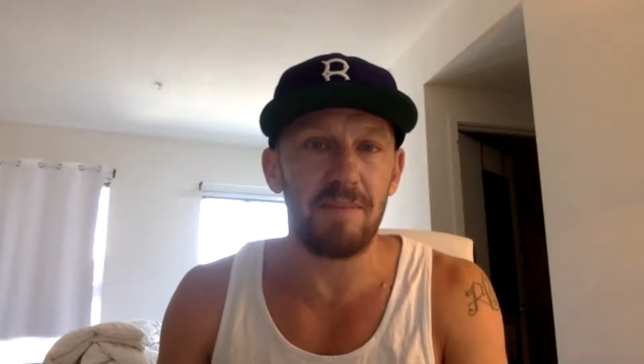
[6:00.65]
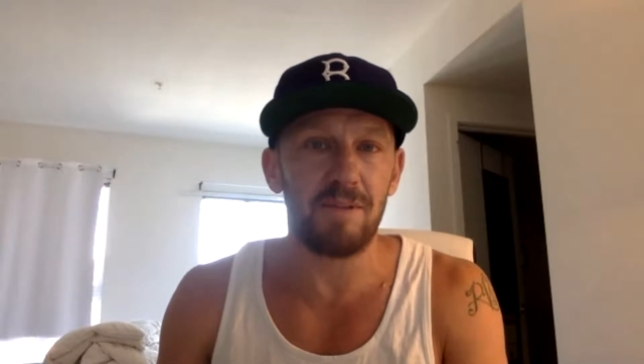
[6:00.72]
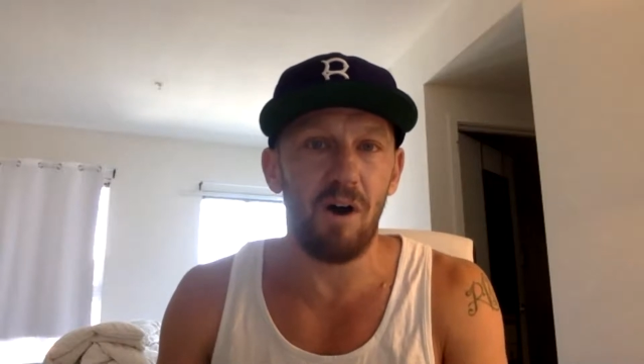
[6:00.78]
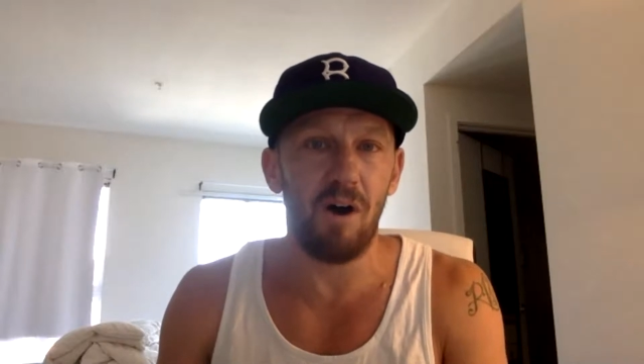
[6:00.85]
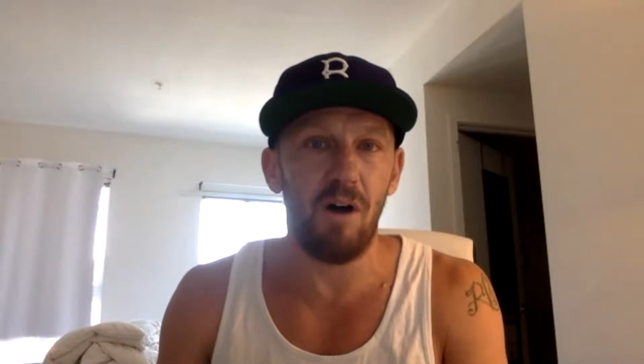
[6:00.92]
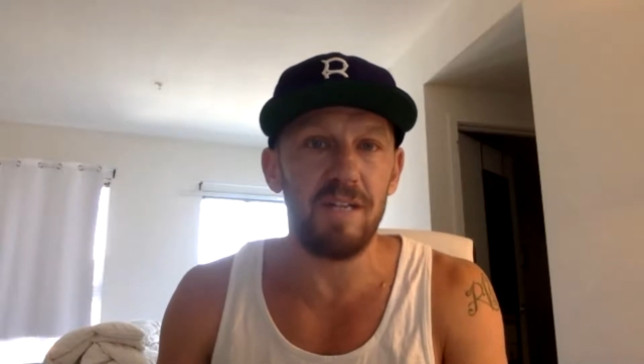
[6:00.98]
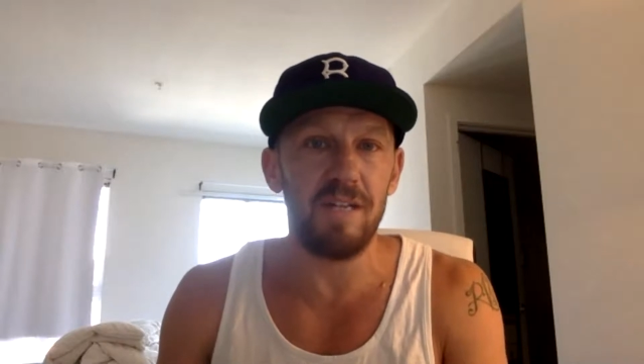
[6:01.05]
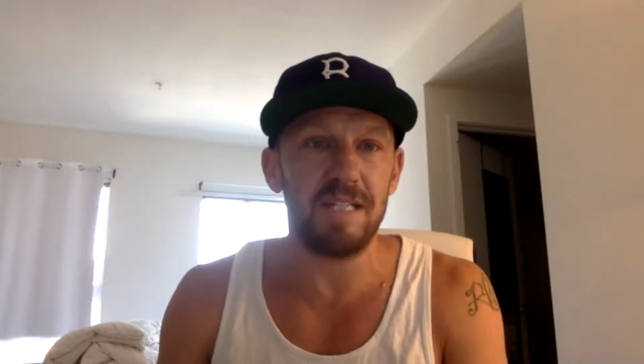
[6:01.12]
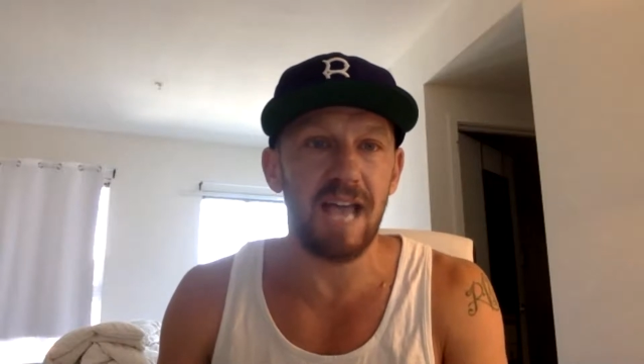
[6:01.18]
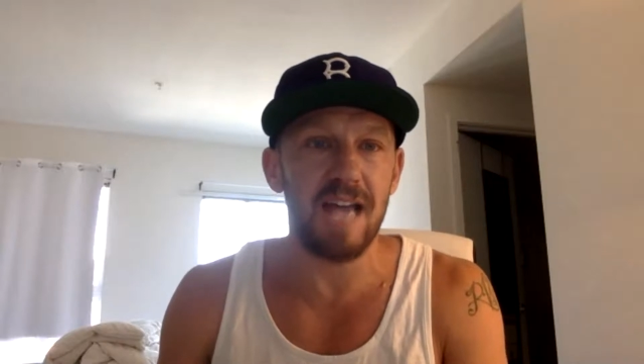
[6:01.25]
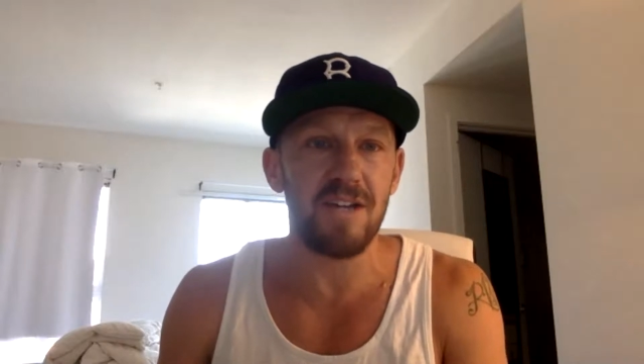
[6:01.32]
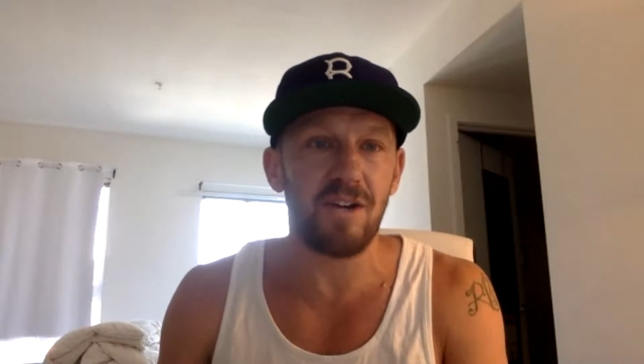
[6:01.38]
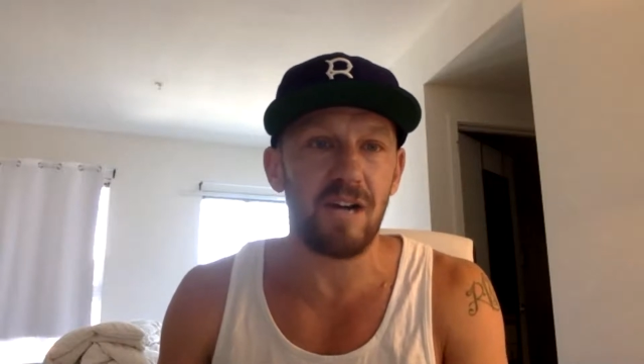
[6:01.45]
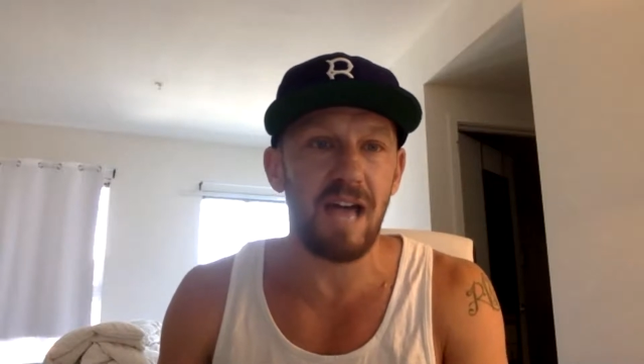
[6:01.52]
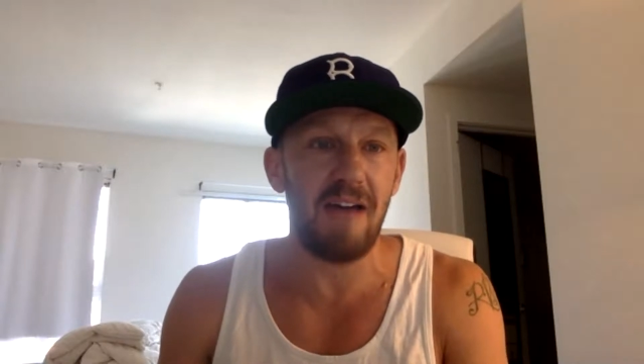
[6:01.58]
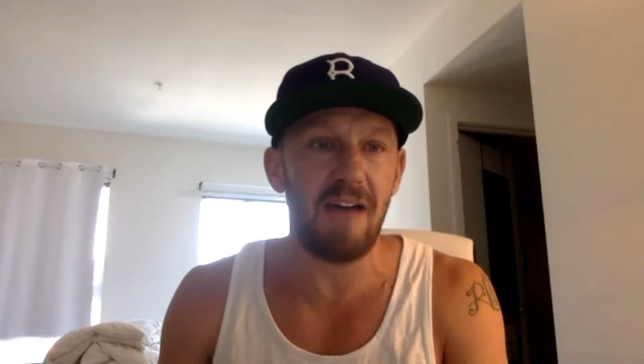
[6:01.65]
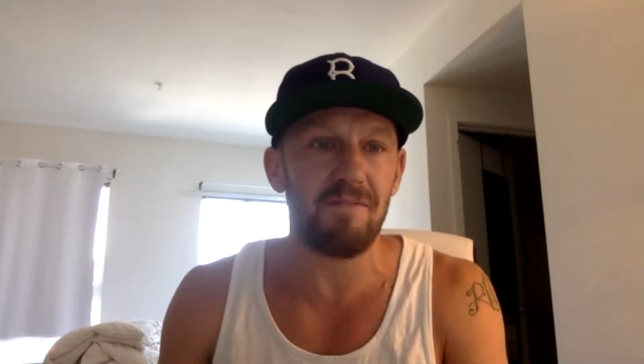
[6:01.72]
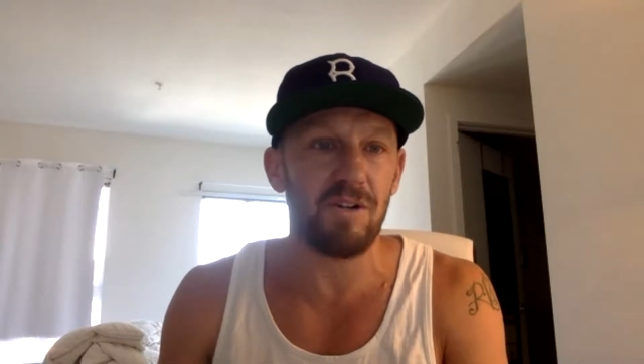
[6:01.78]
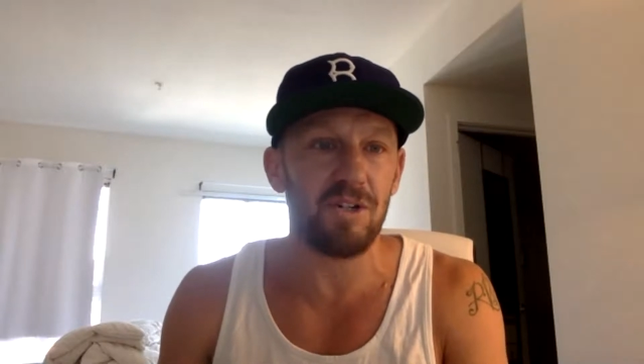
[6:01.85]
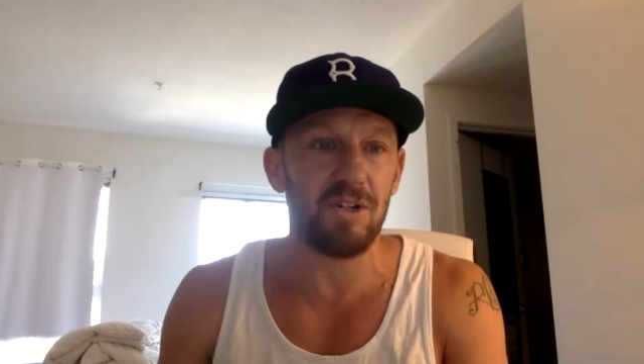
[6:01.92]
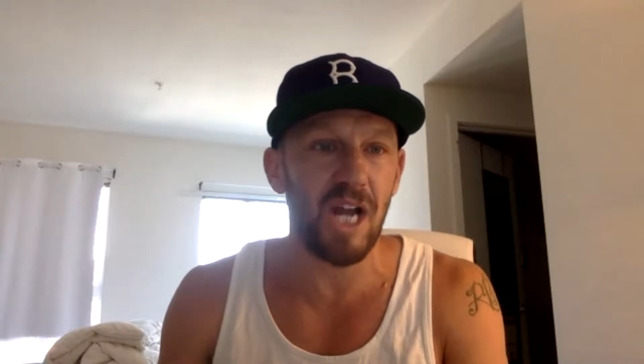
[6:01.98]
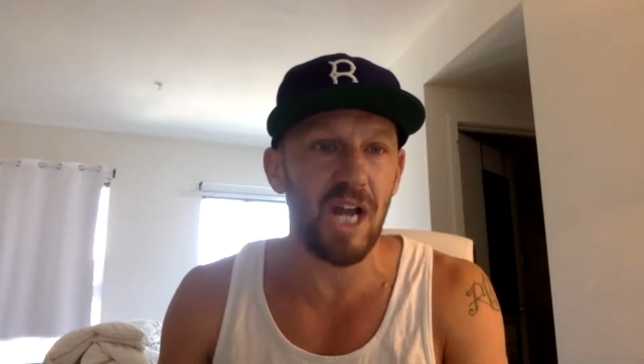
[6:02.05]
So all these guys are going to have
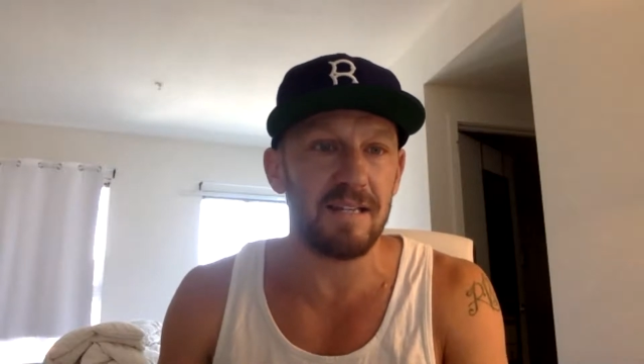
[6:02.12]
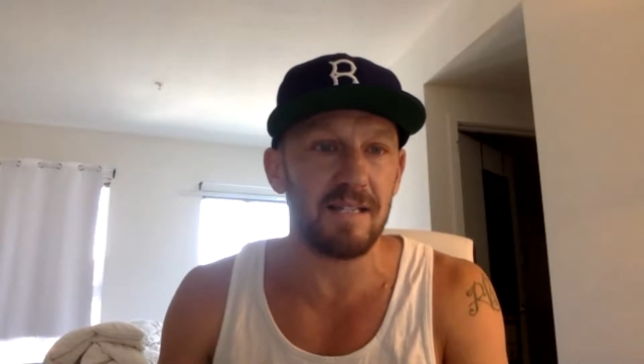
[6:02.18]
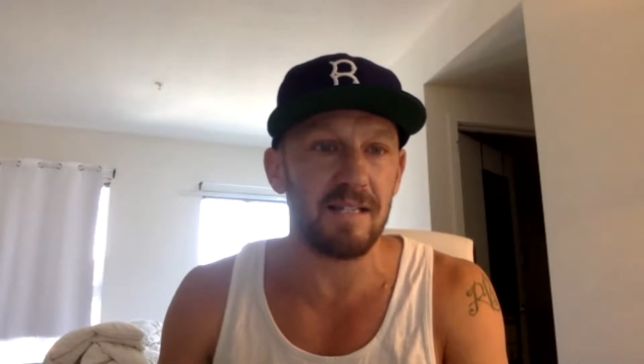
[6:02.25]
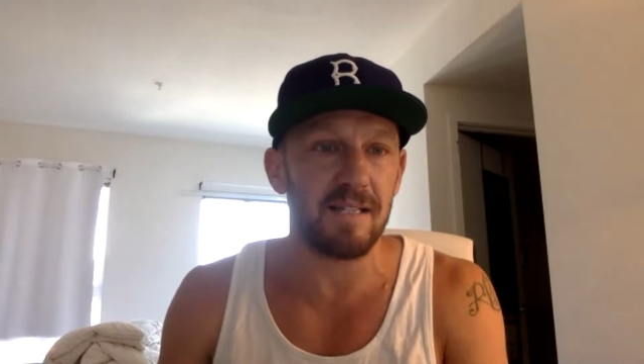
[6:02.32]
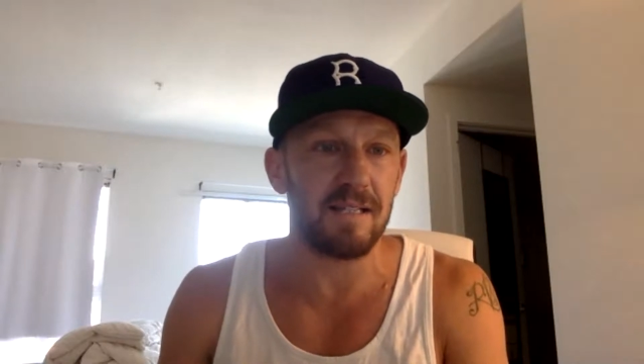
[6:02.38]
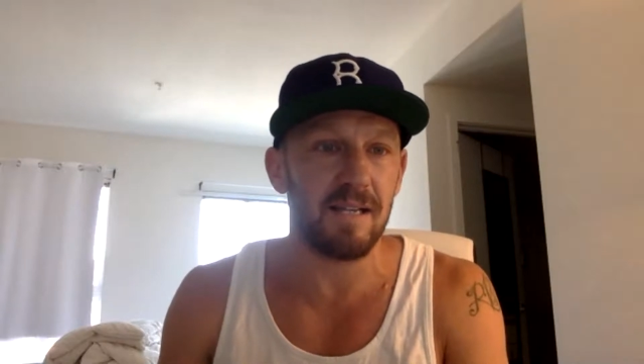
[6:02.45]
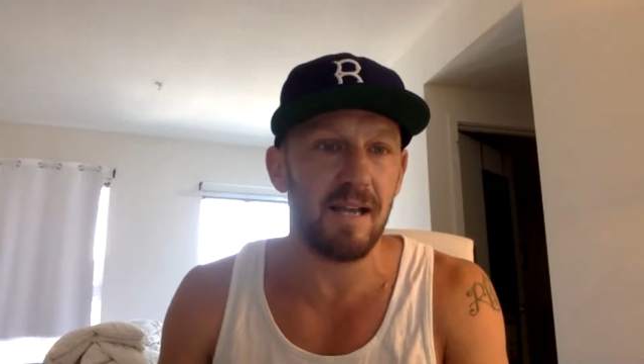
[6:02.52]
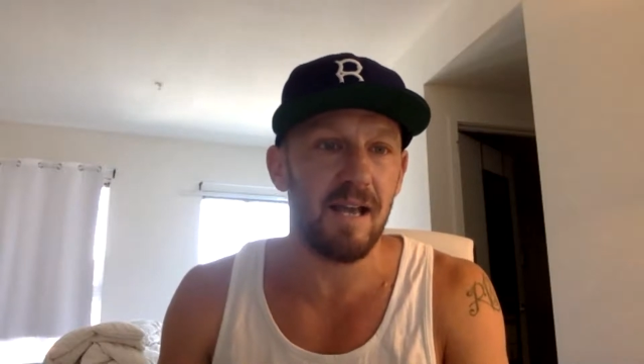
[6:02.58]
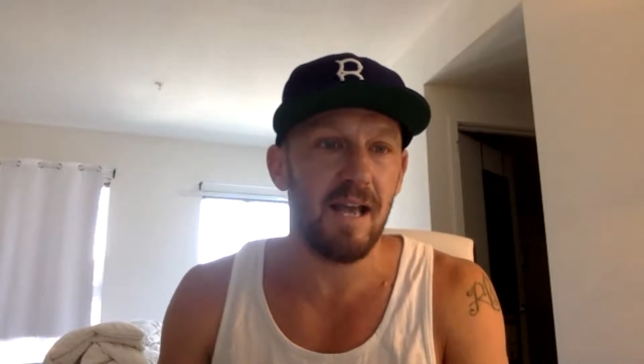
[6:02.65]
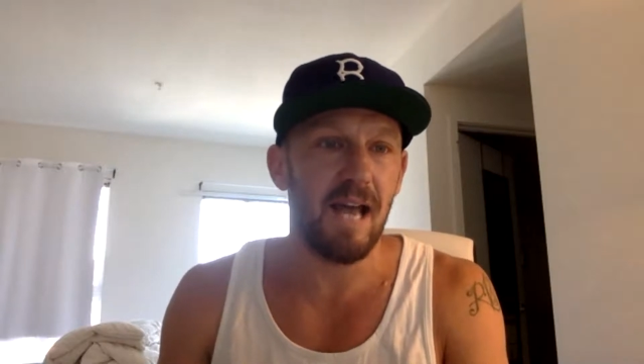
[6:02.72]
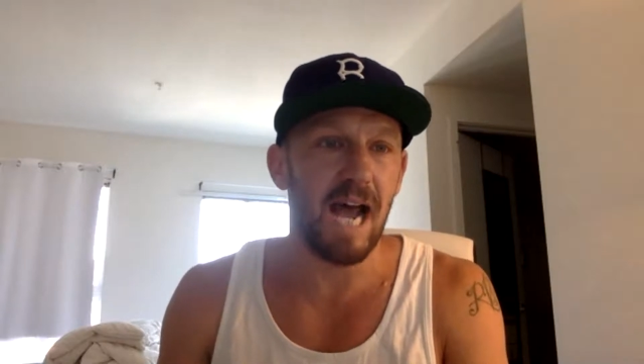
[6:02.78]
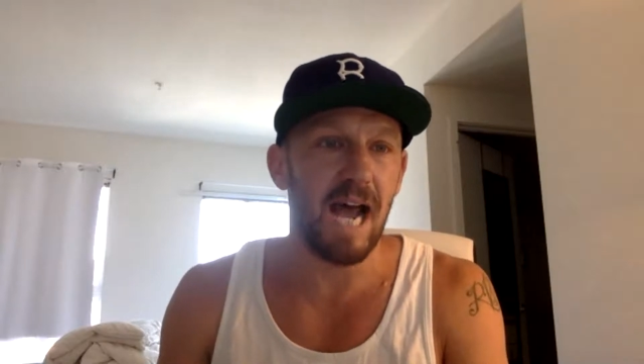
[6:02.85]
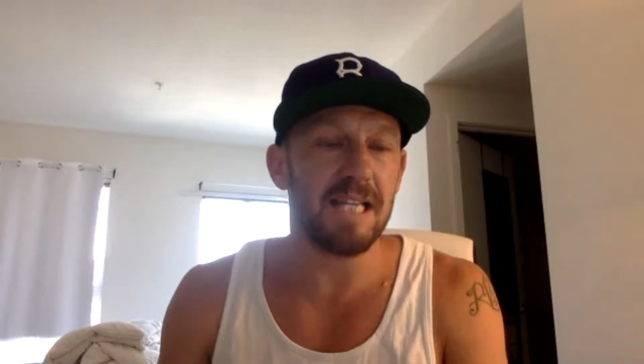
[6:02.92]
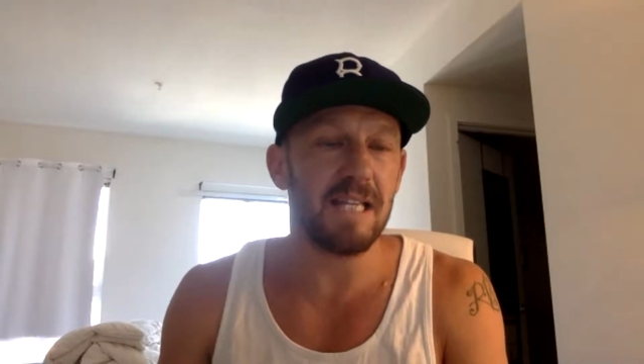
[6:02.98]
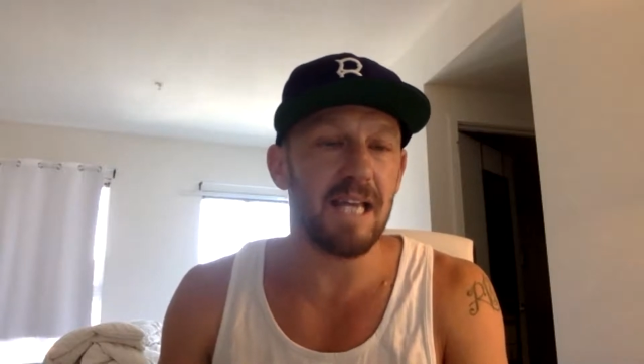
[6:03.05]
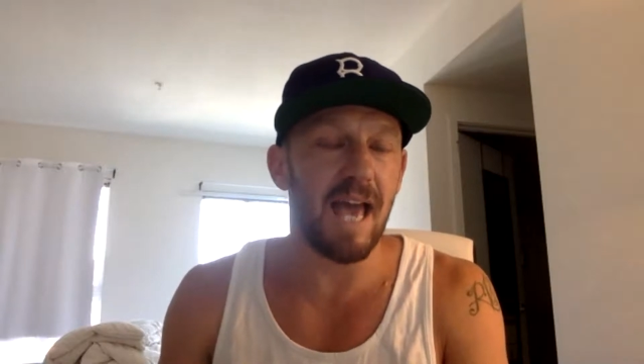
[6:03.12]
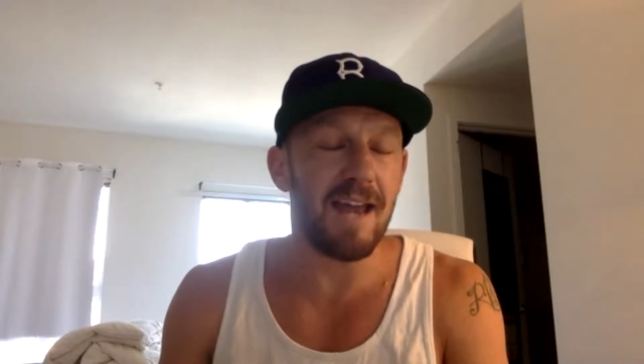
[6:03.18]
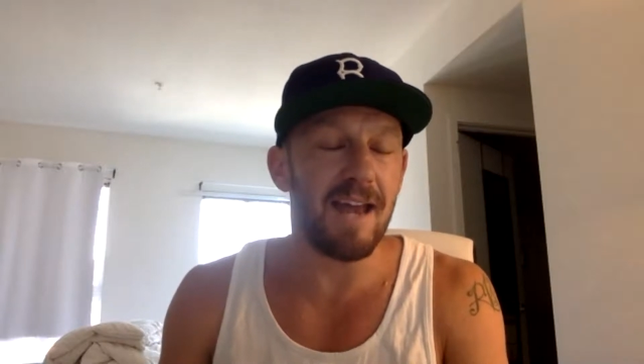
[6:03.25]
their chances. I think the